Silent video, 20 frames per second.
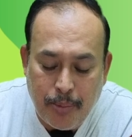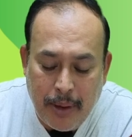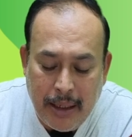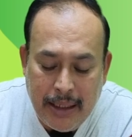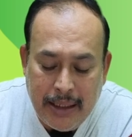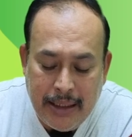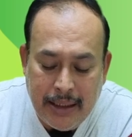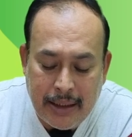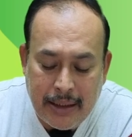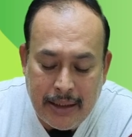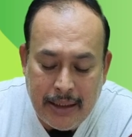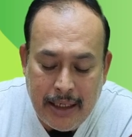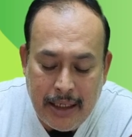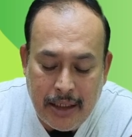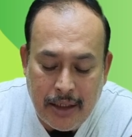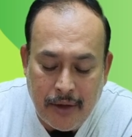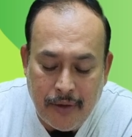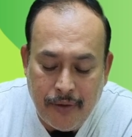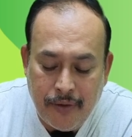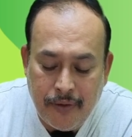here, date
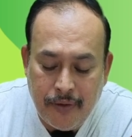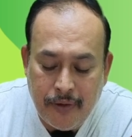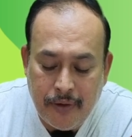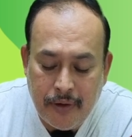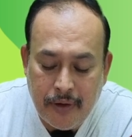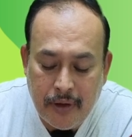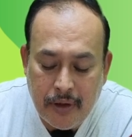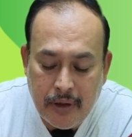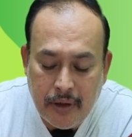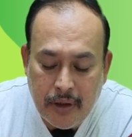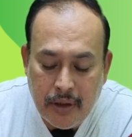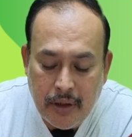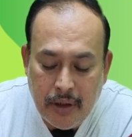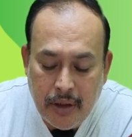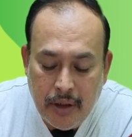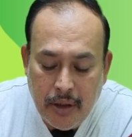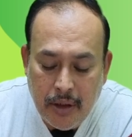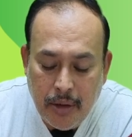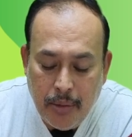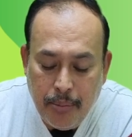of
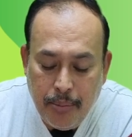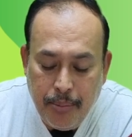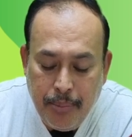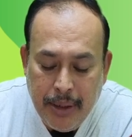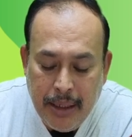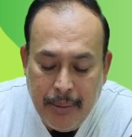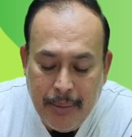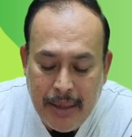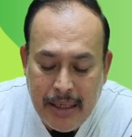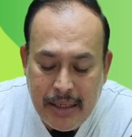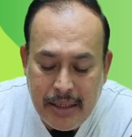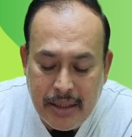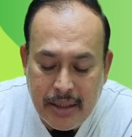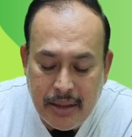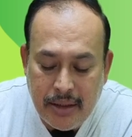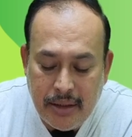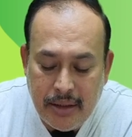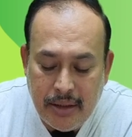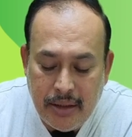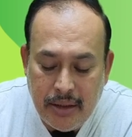payment.
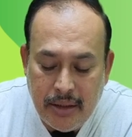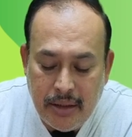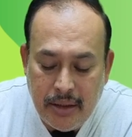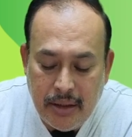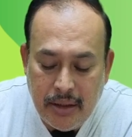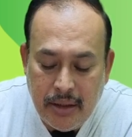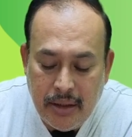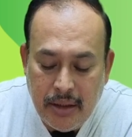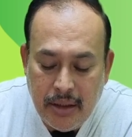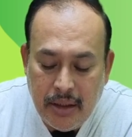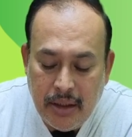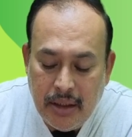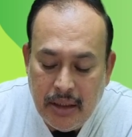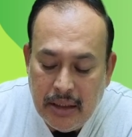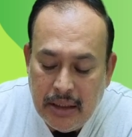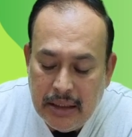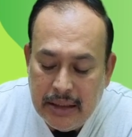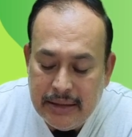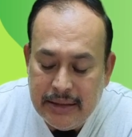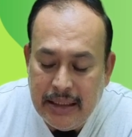
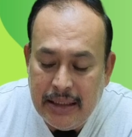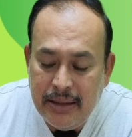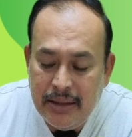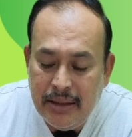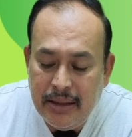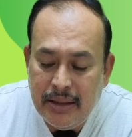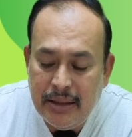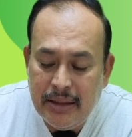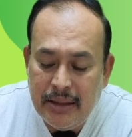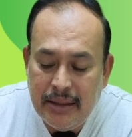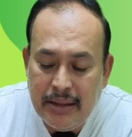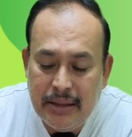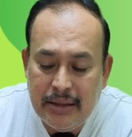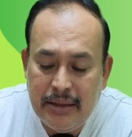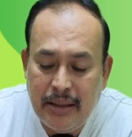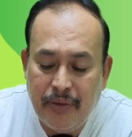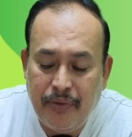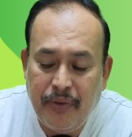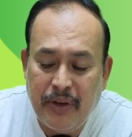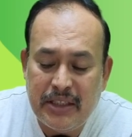Then the
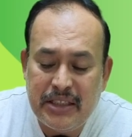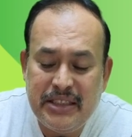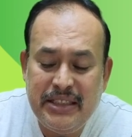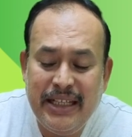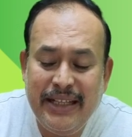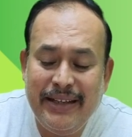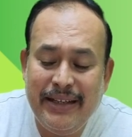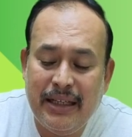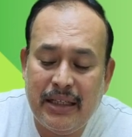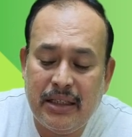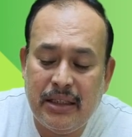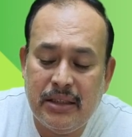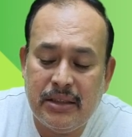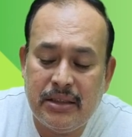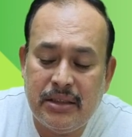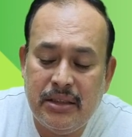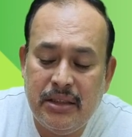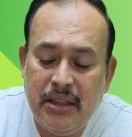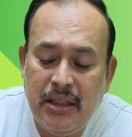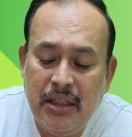first day that occurs
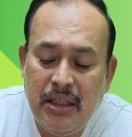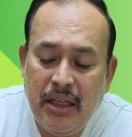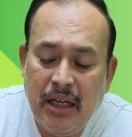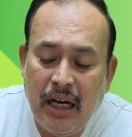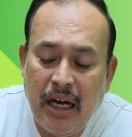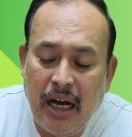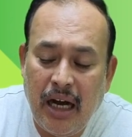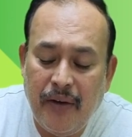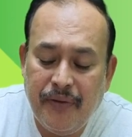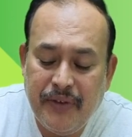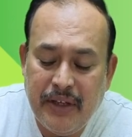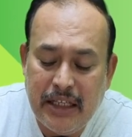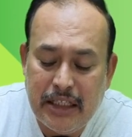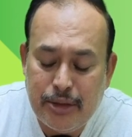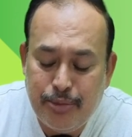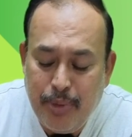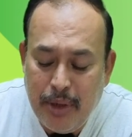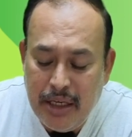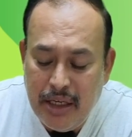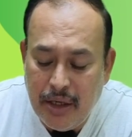after
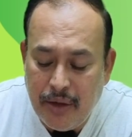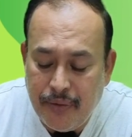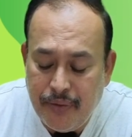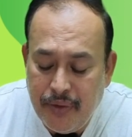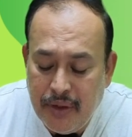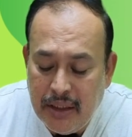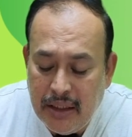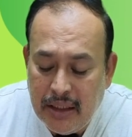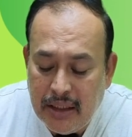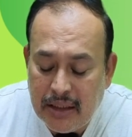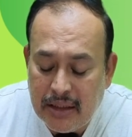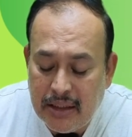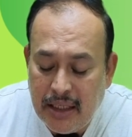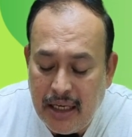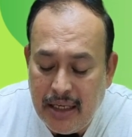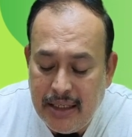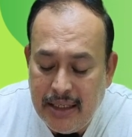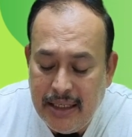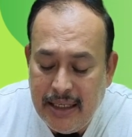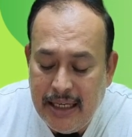expiry of
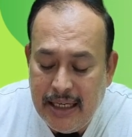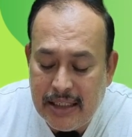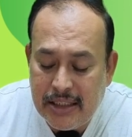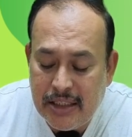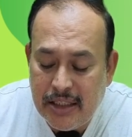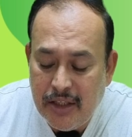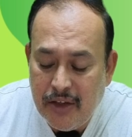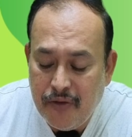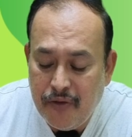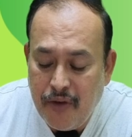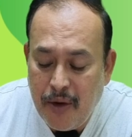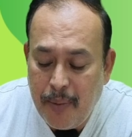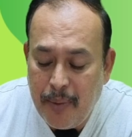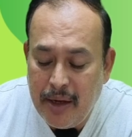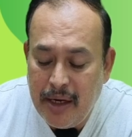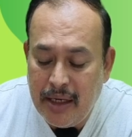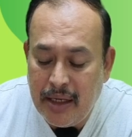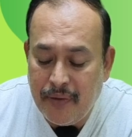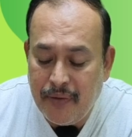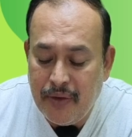30 days from the date
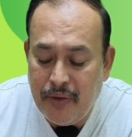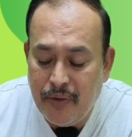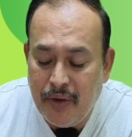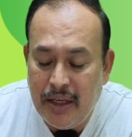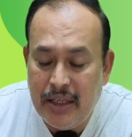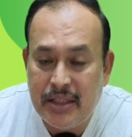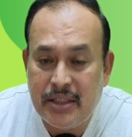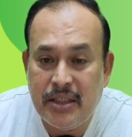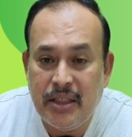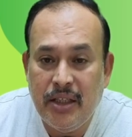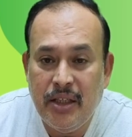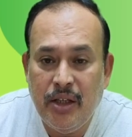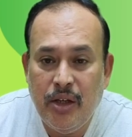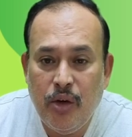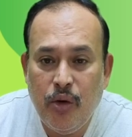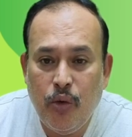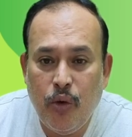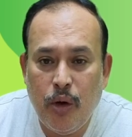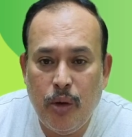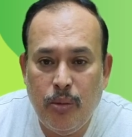of invoice,
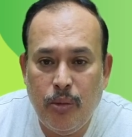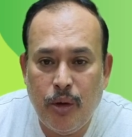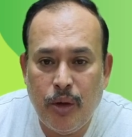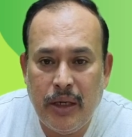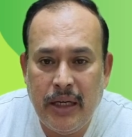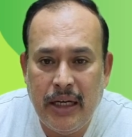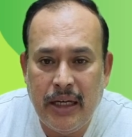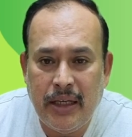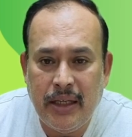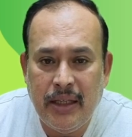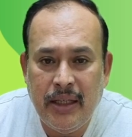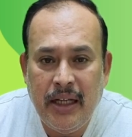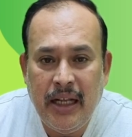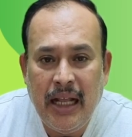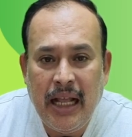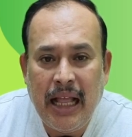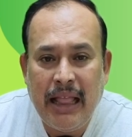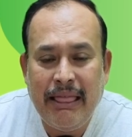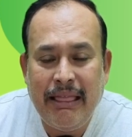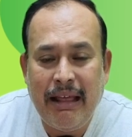one more date.
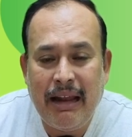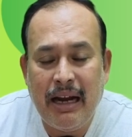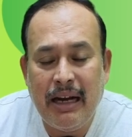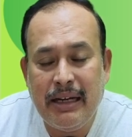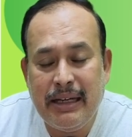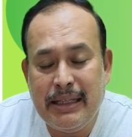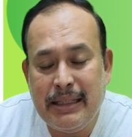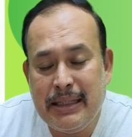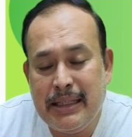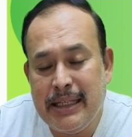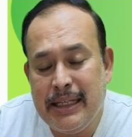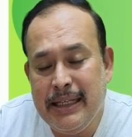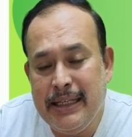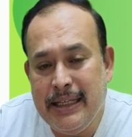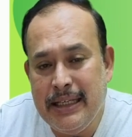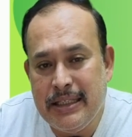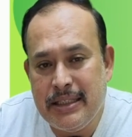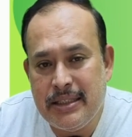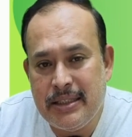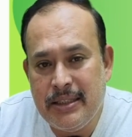There are 3
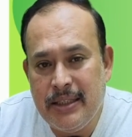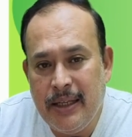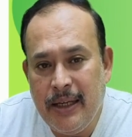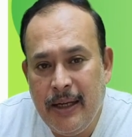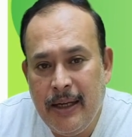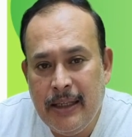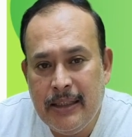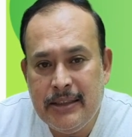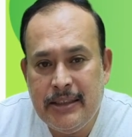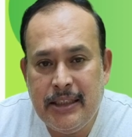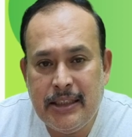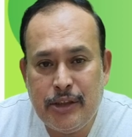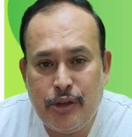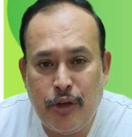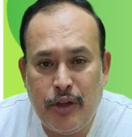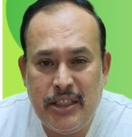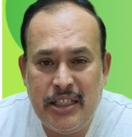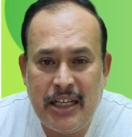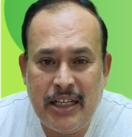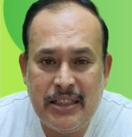dates, say
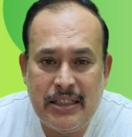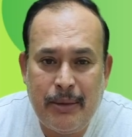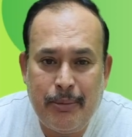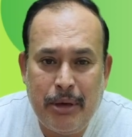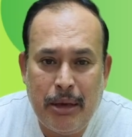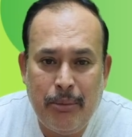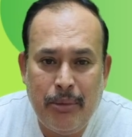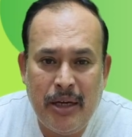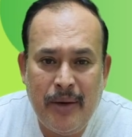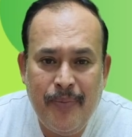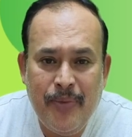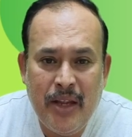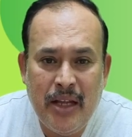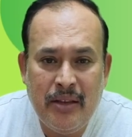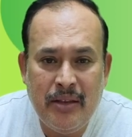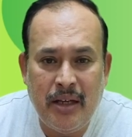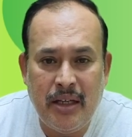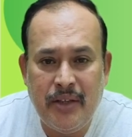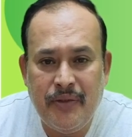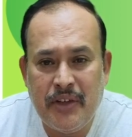22nd September,
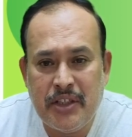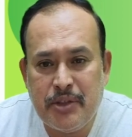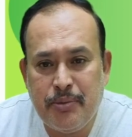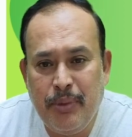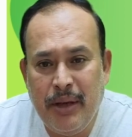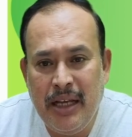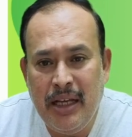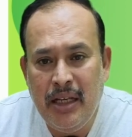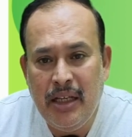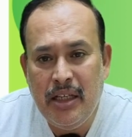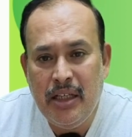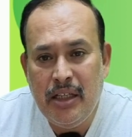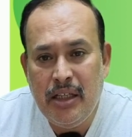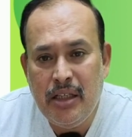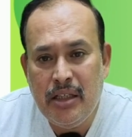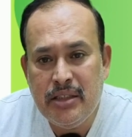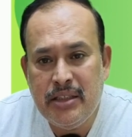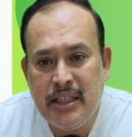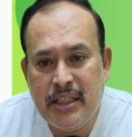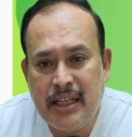31st May,
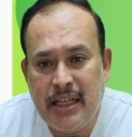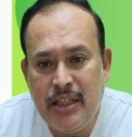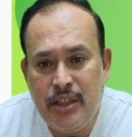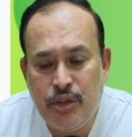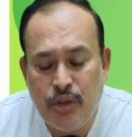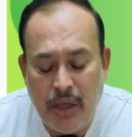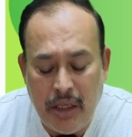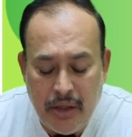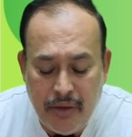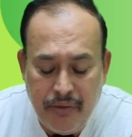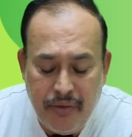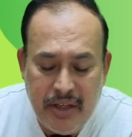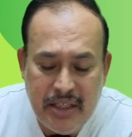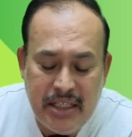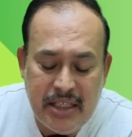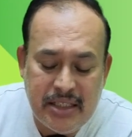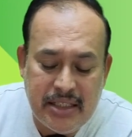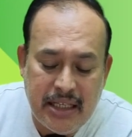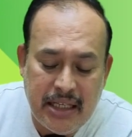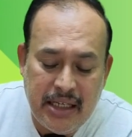2nd July. Which is
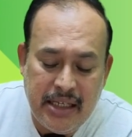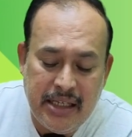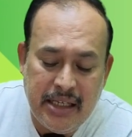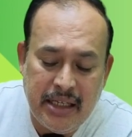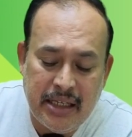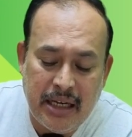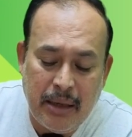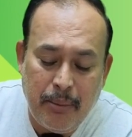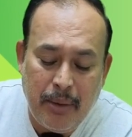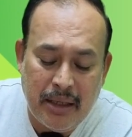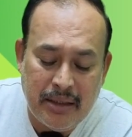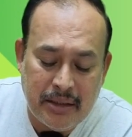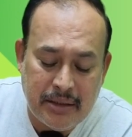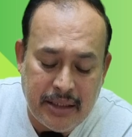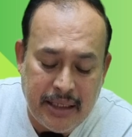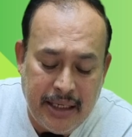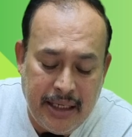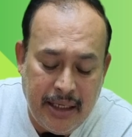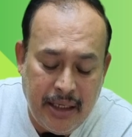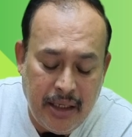earlier among the
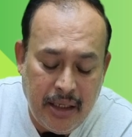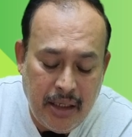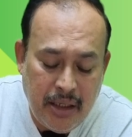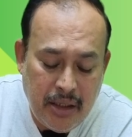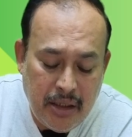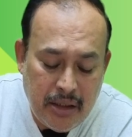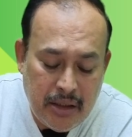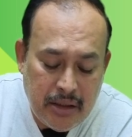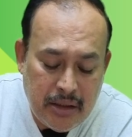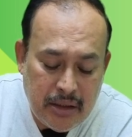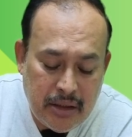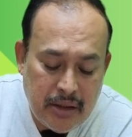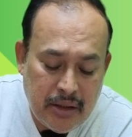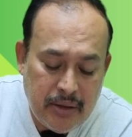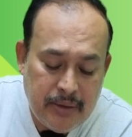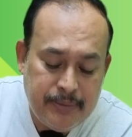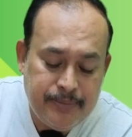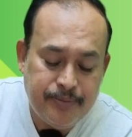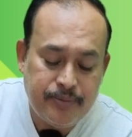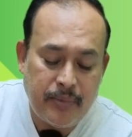3?
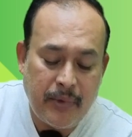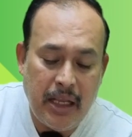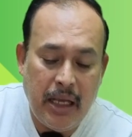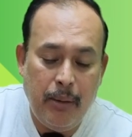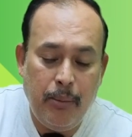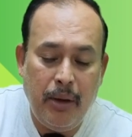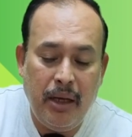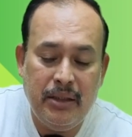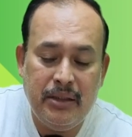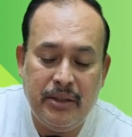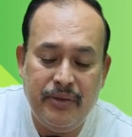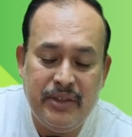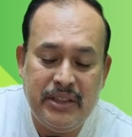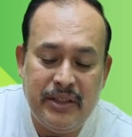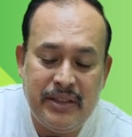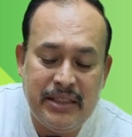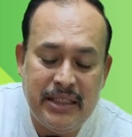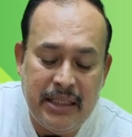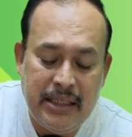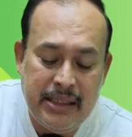Which is
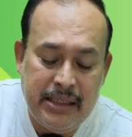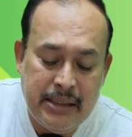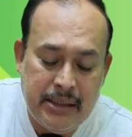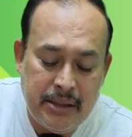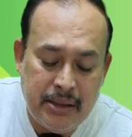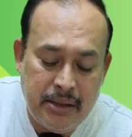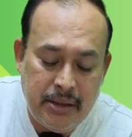earlier?